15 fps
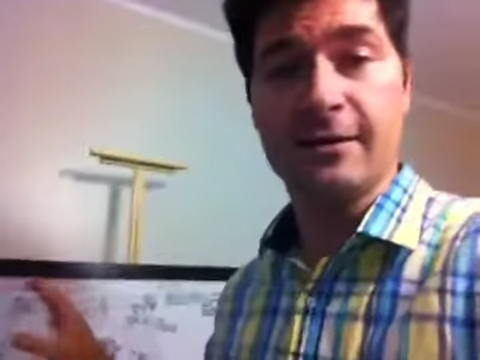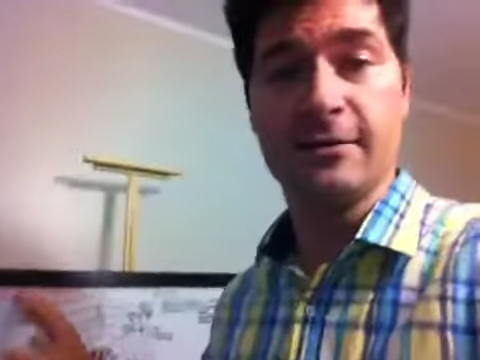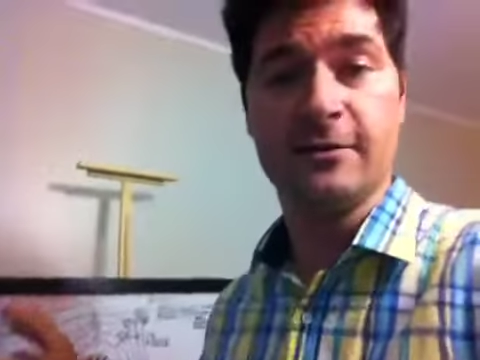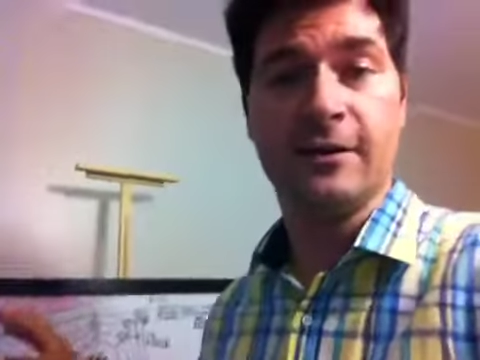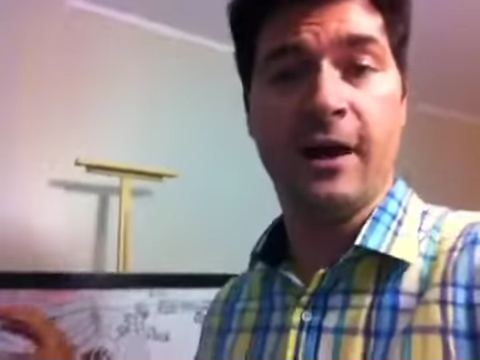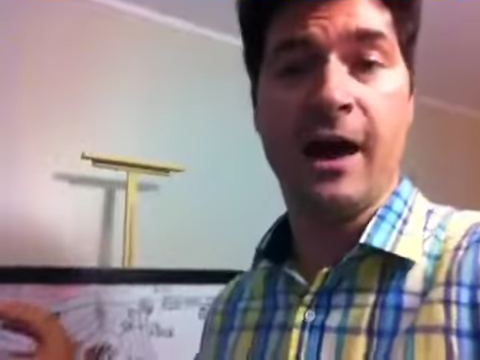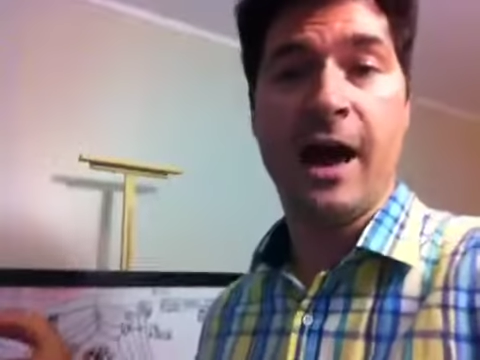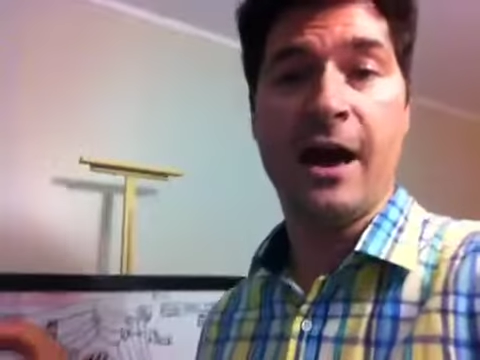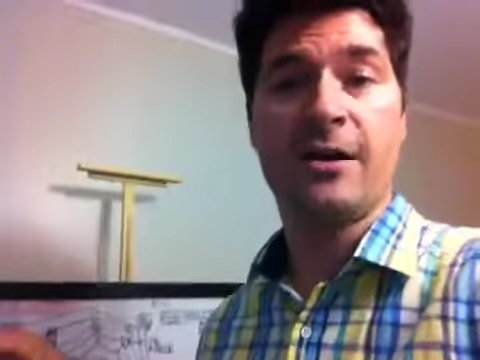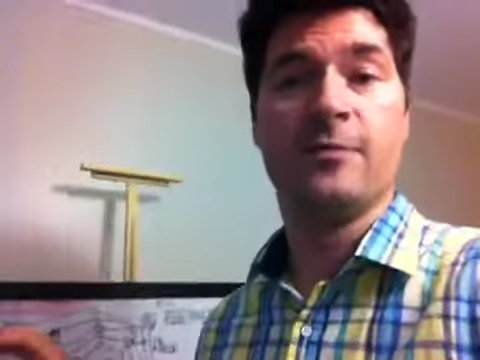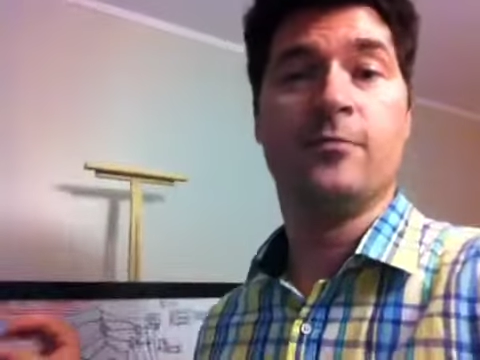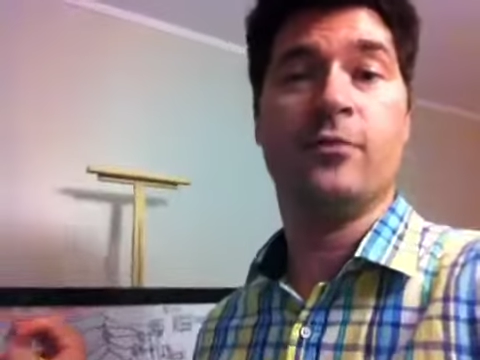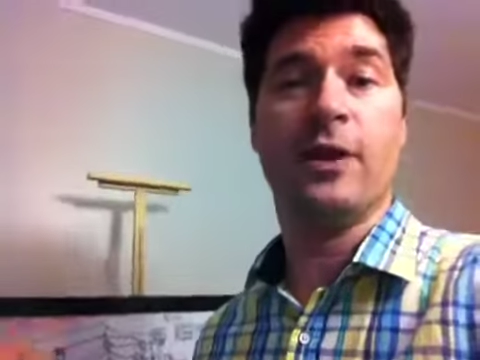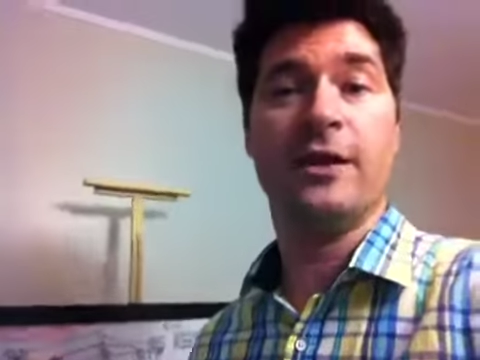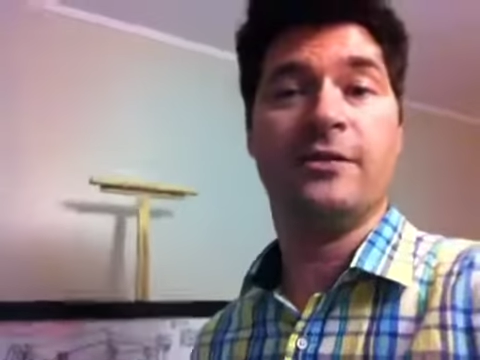
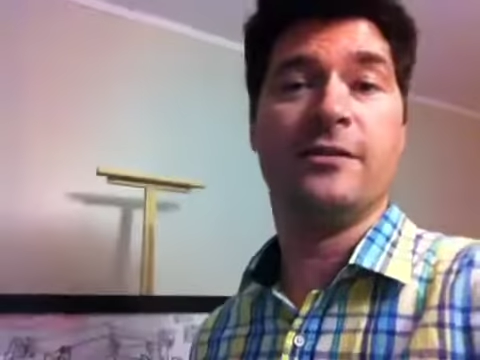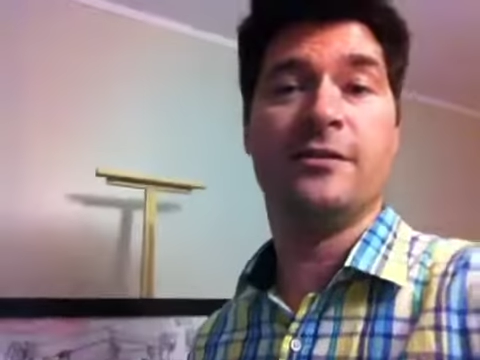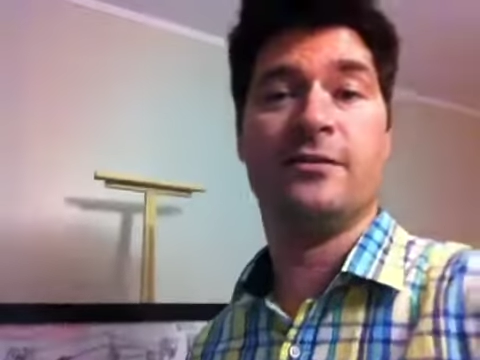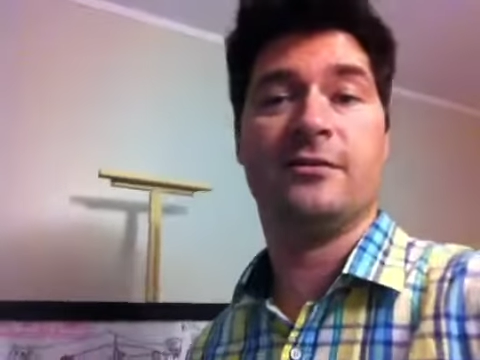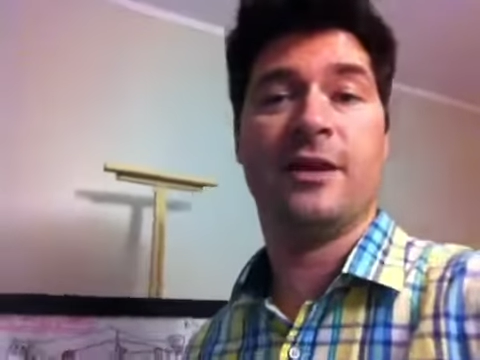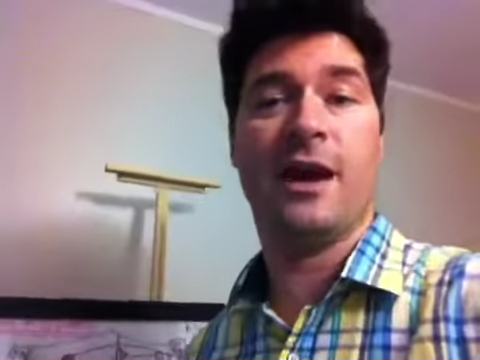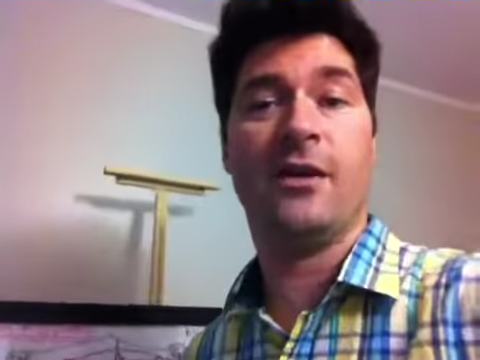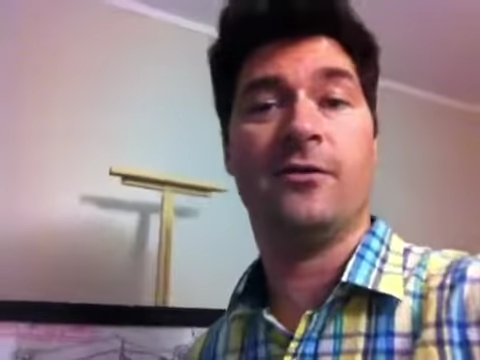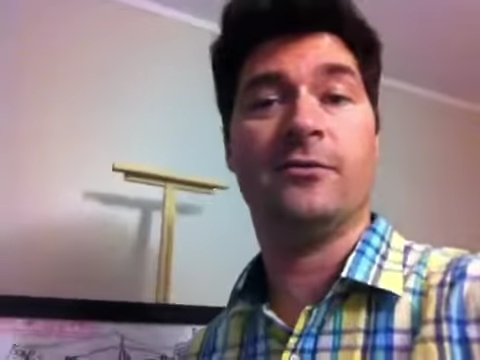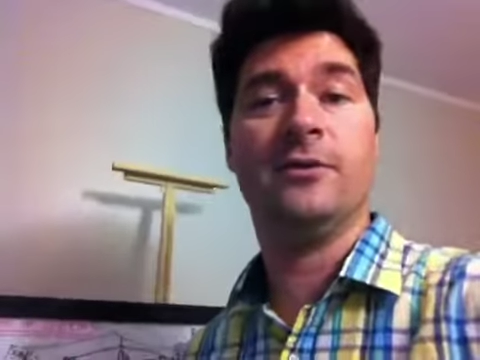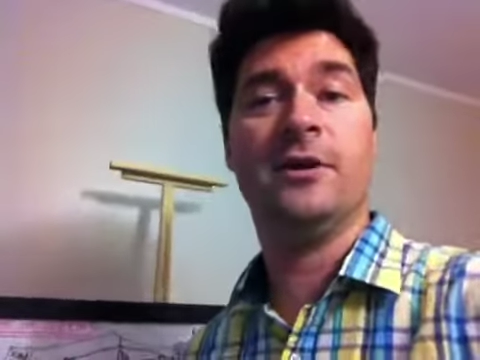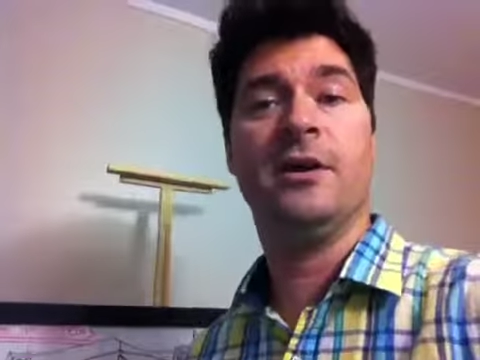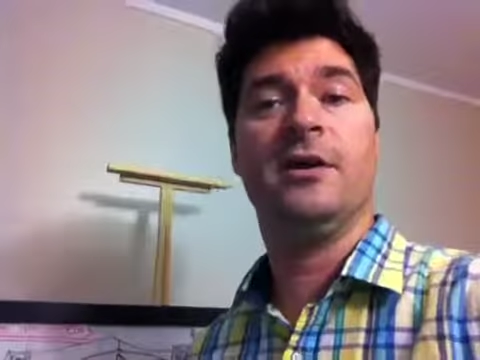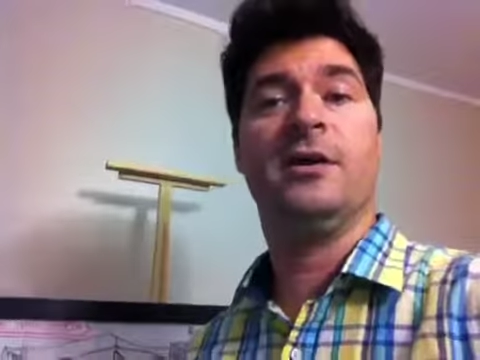to break this down